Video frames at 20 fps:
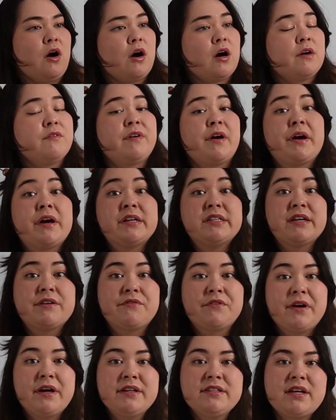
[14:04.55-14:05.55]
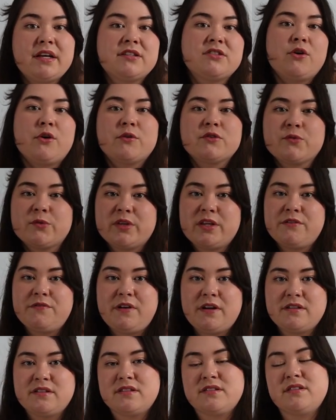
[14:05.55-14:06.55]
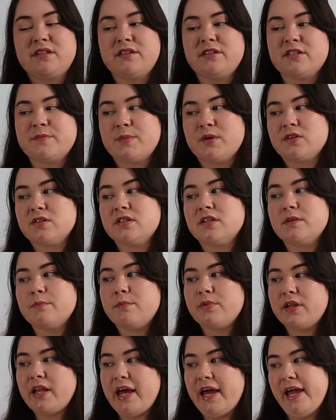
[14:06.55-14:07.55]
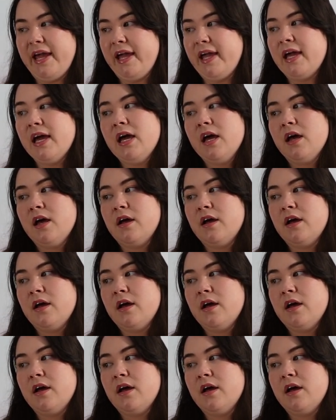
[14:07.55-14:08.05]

are very different and so it was really fun to see this person play